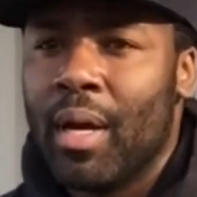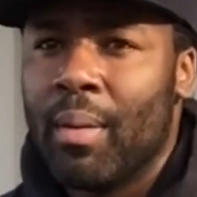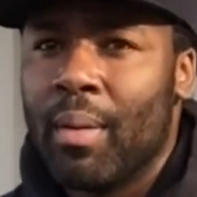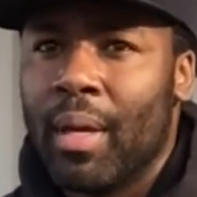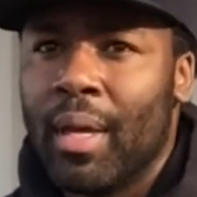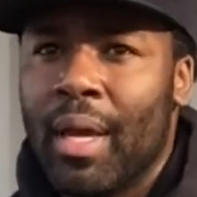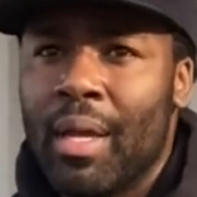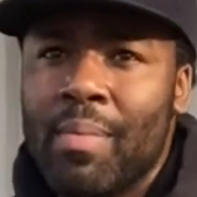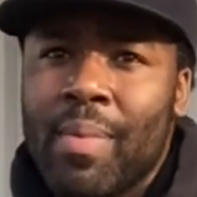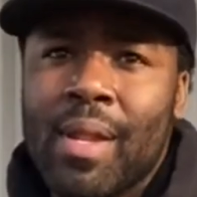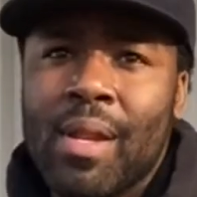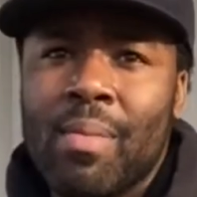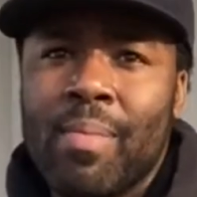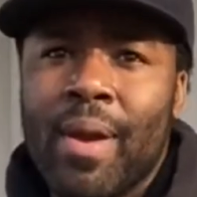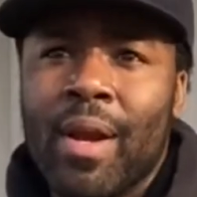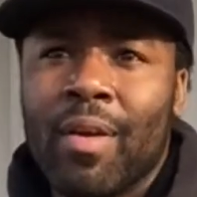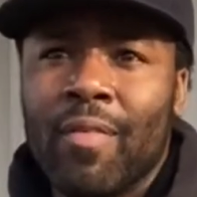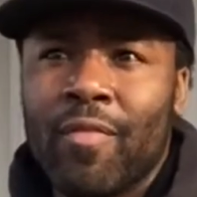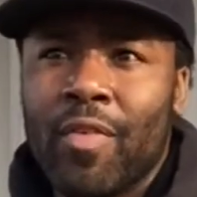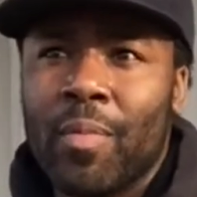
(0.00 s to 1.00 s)
Again, being an
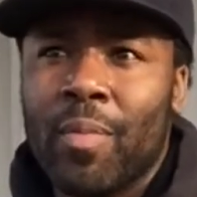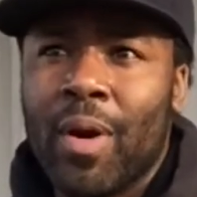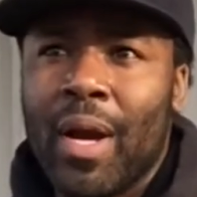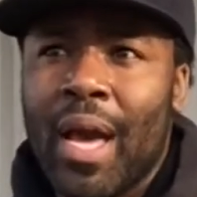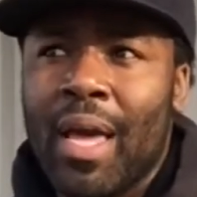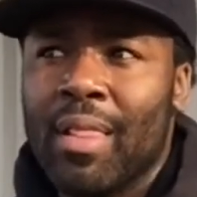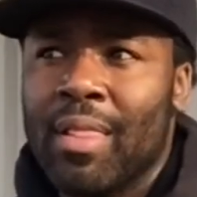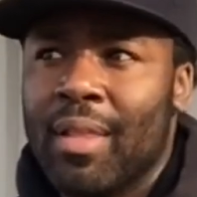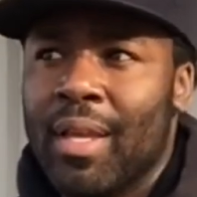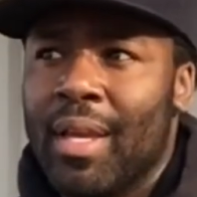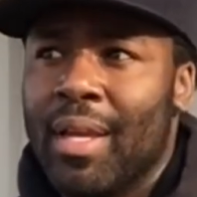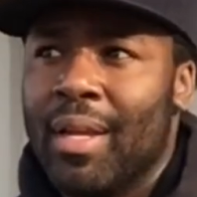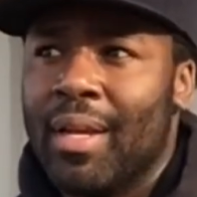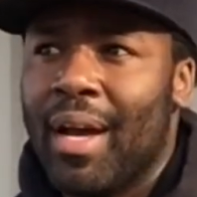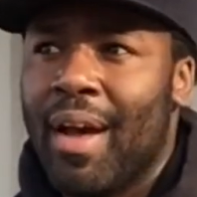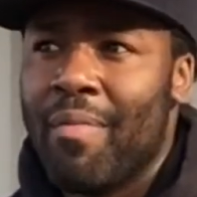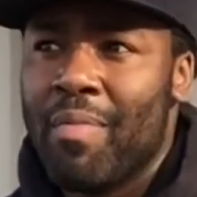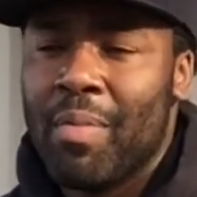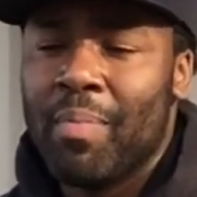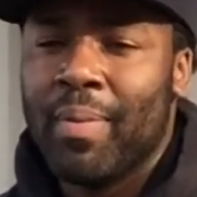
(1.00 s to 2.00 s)
American football athlete,
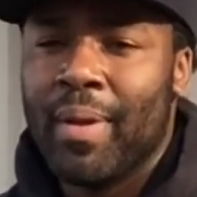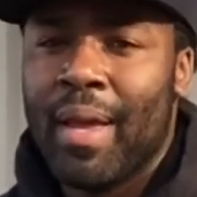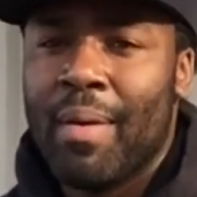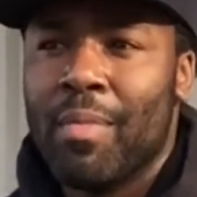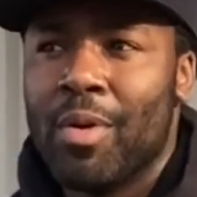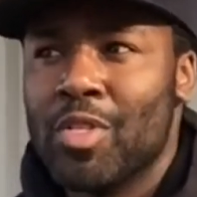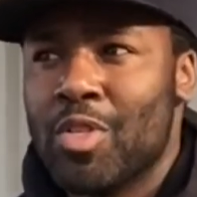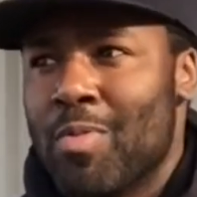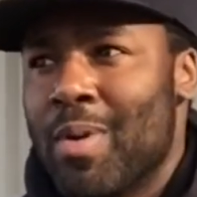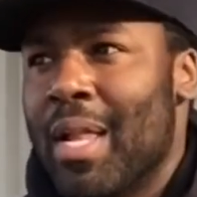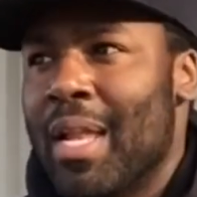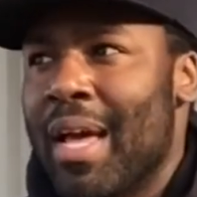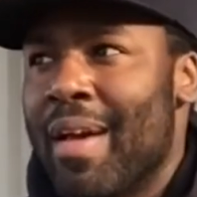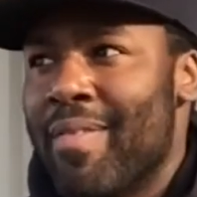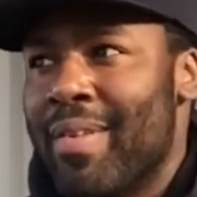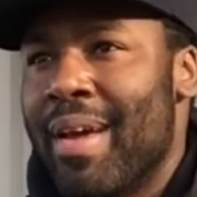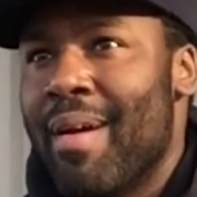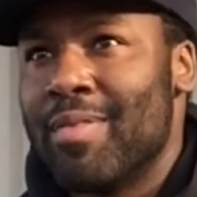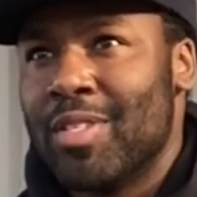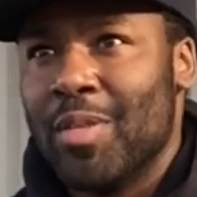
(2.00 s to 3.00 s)
I've been playing most of my life,
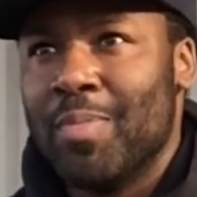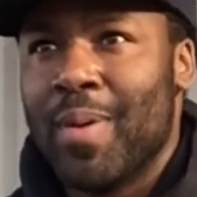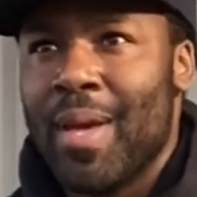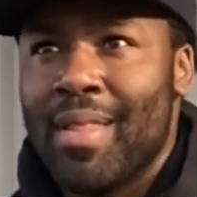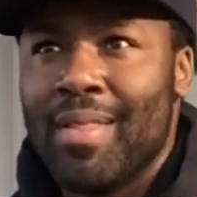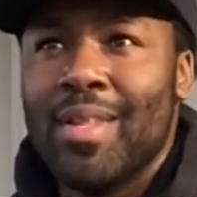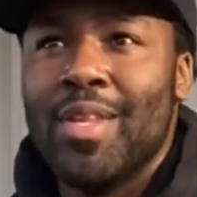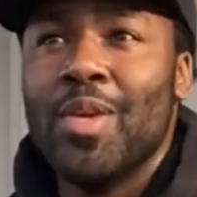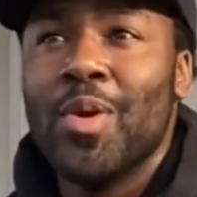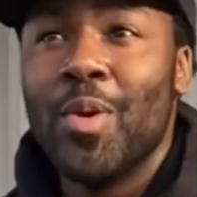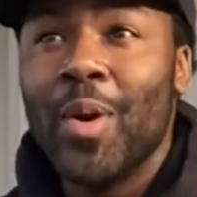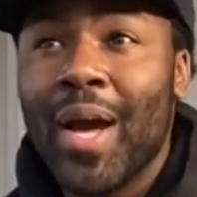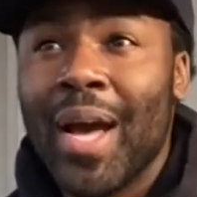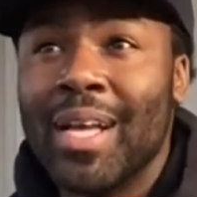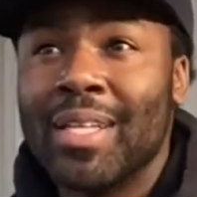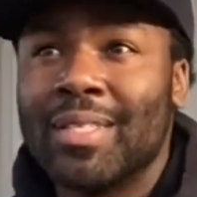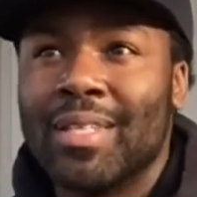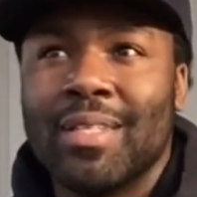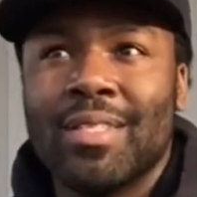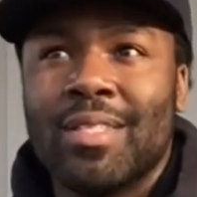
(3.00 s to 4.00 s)
and obviously playing in the
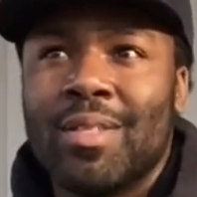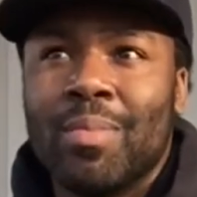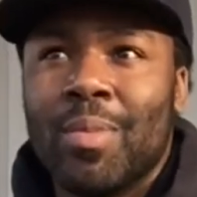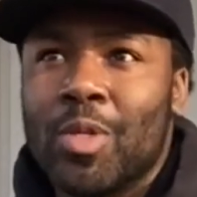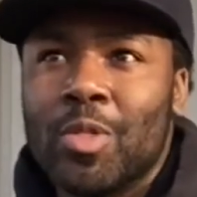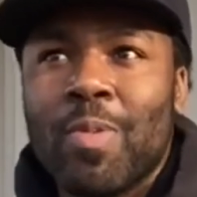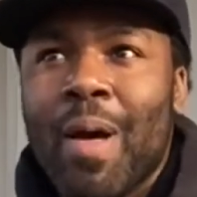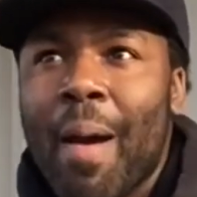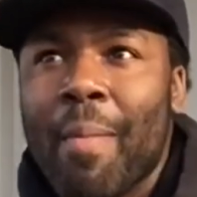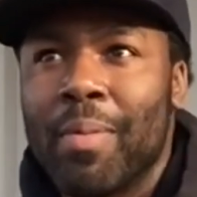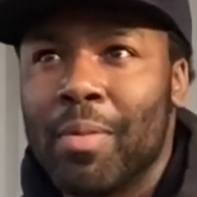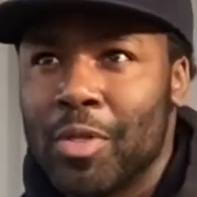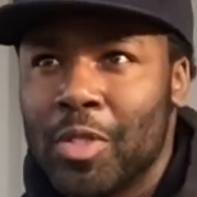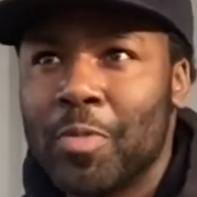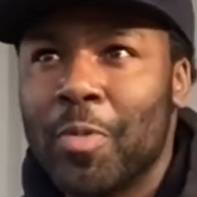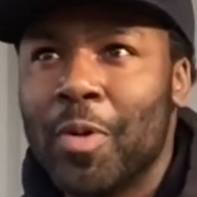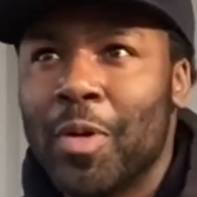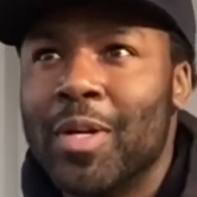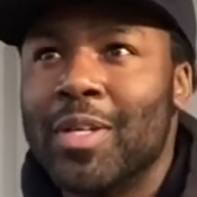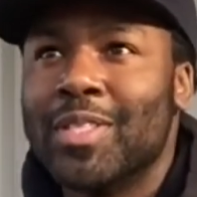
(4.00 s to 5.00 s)
U.S., it's the most popular
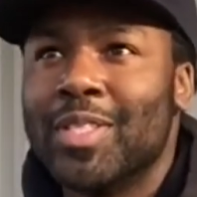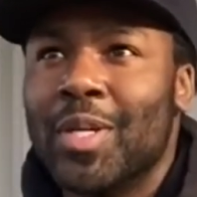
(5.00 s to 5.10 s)
sport.